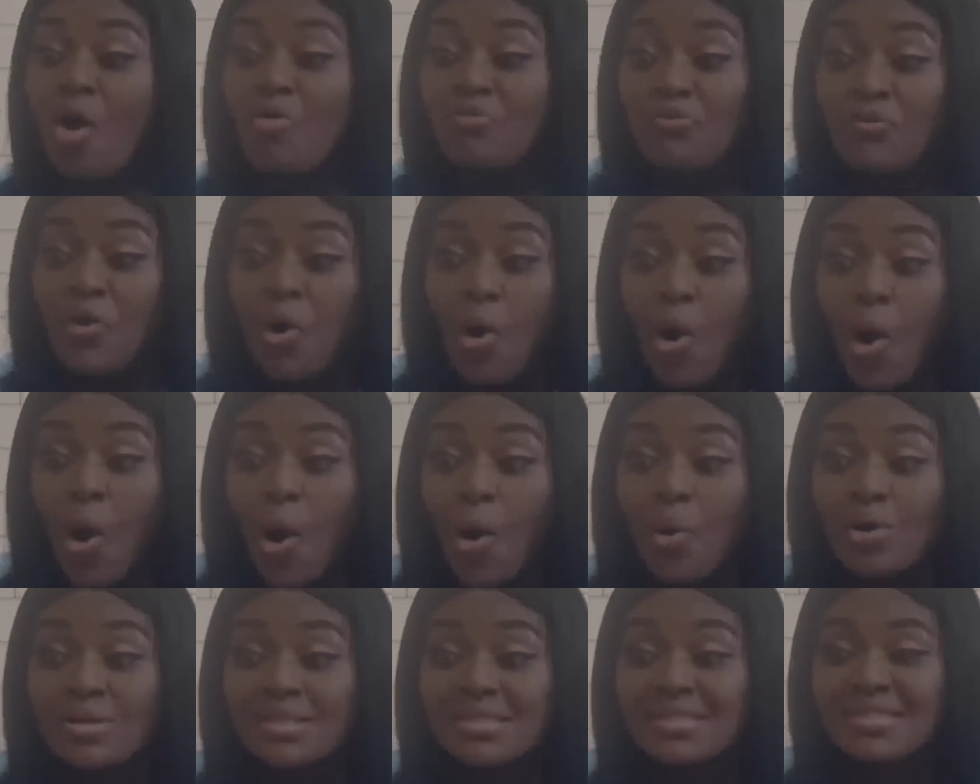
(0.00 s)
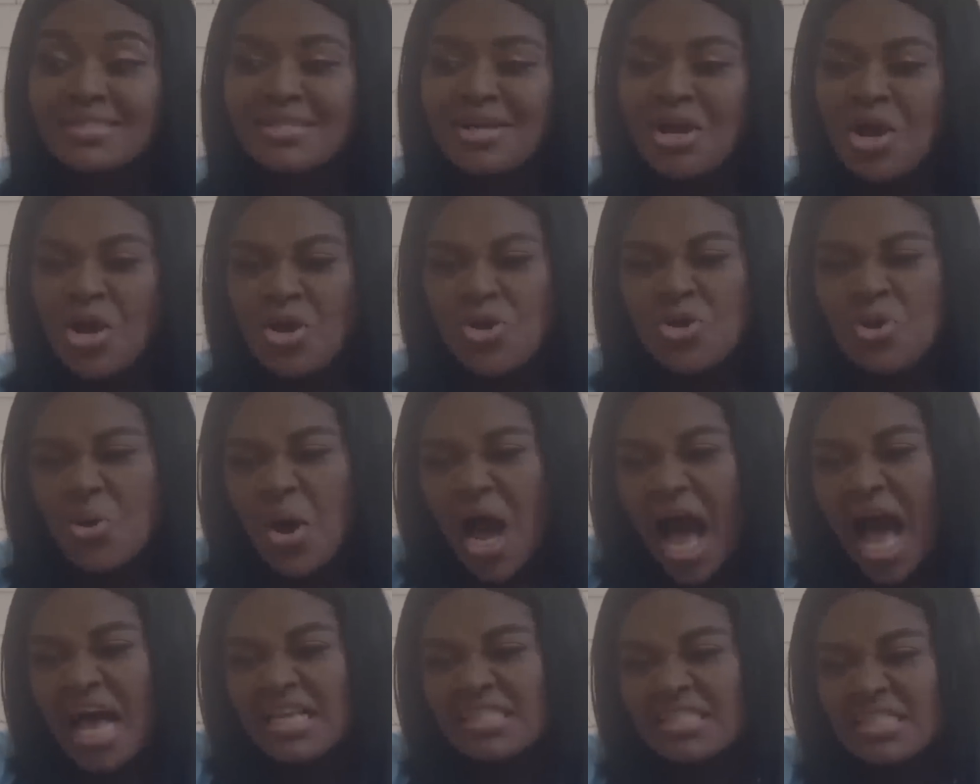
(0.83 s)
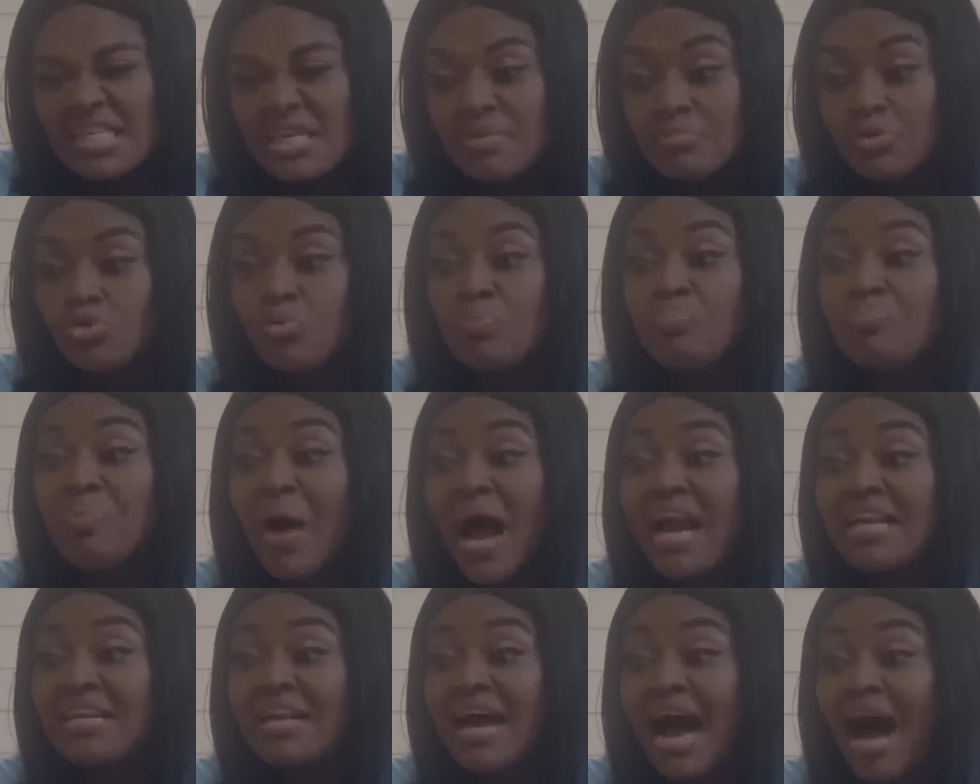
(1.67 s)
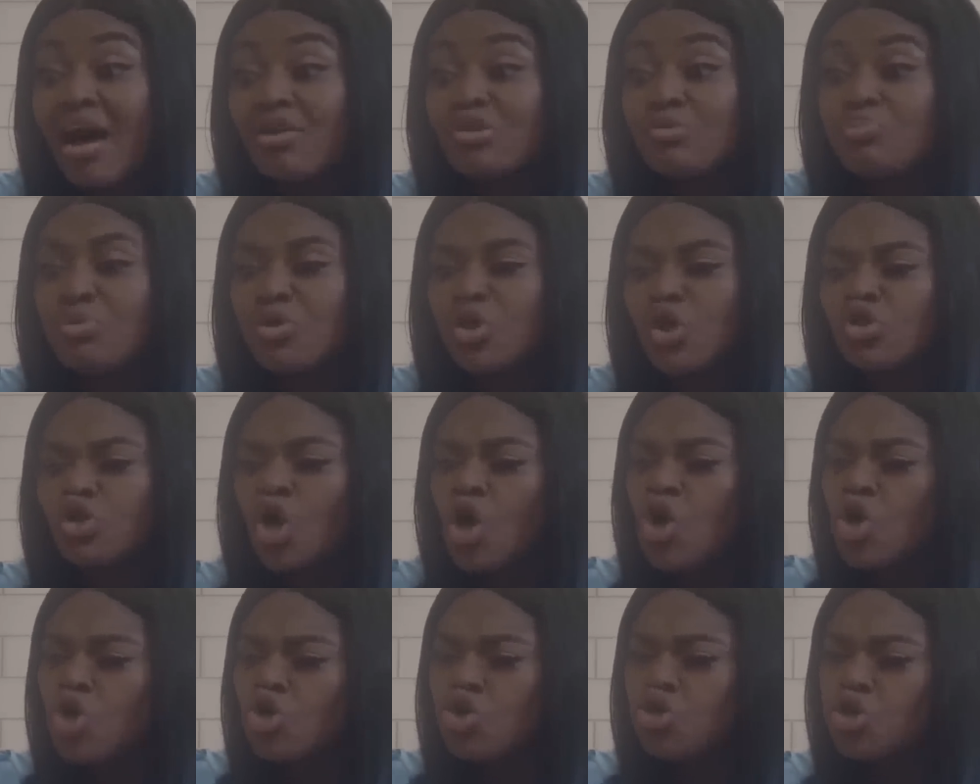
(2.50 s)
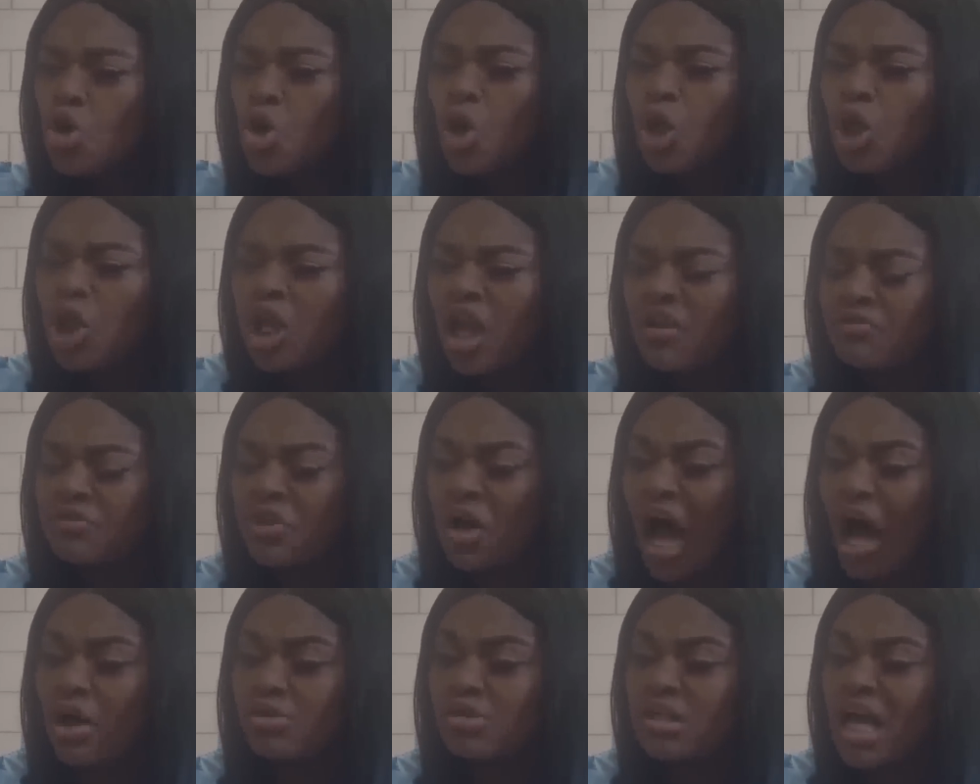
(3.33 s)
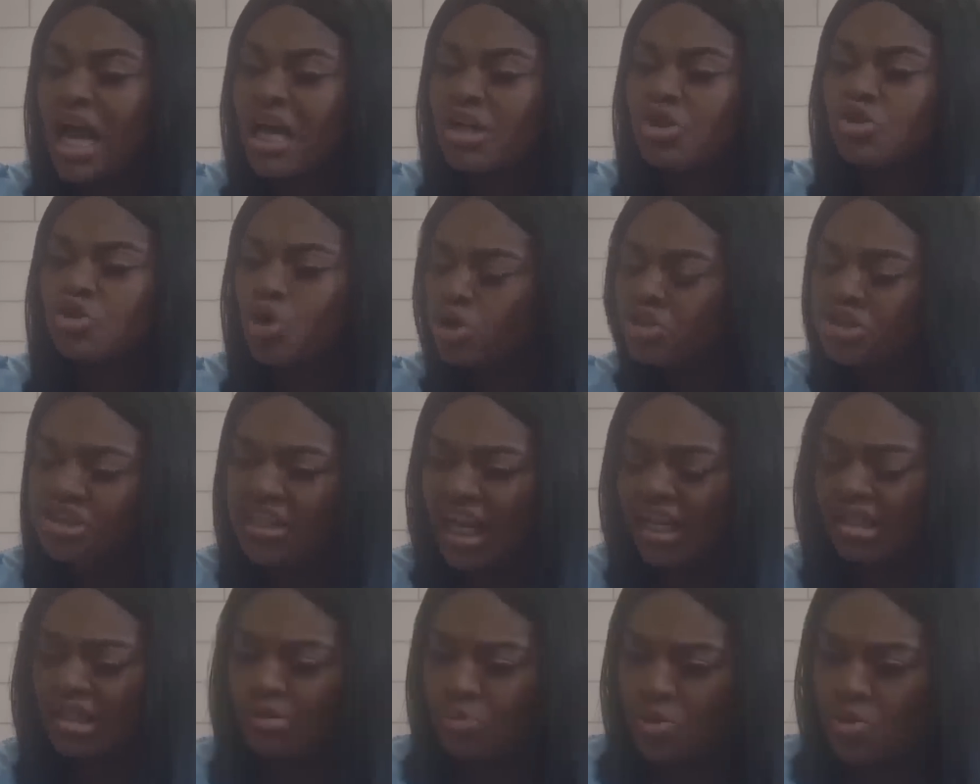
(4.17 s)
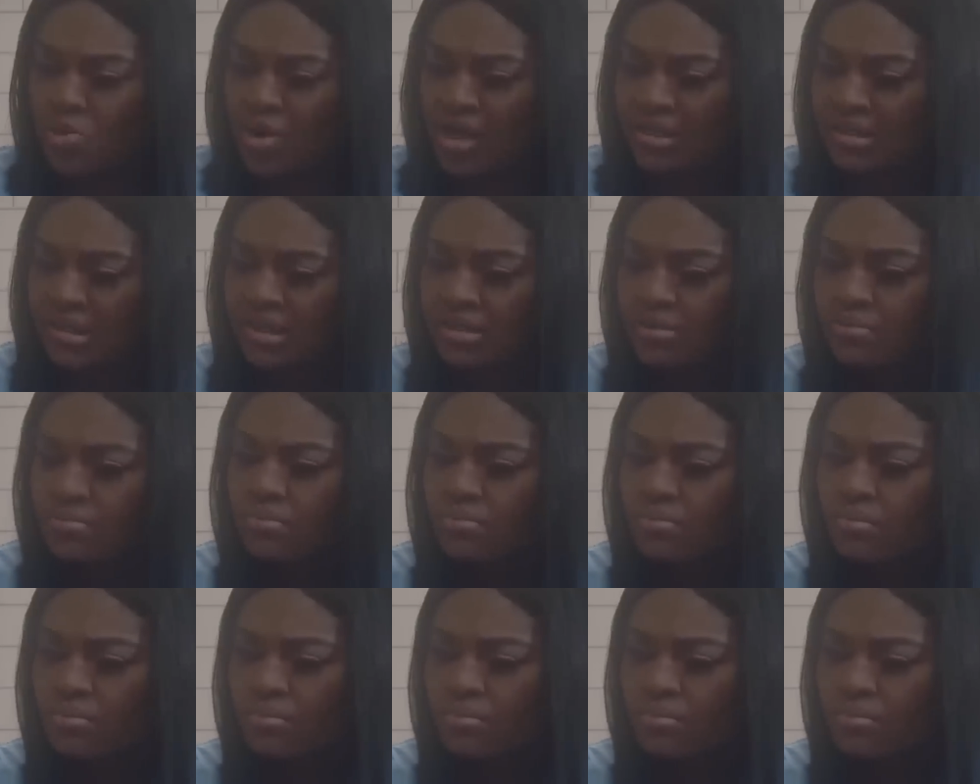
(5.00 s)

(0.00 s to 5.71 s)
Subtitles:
Of course! You asked him to buy the house because you love the house and you're desperate!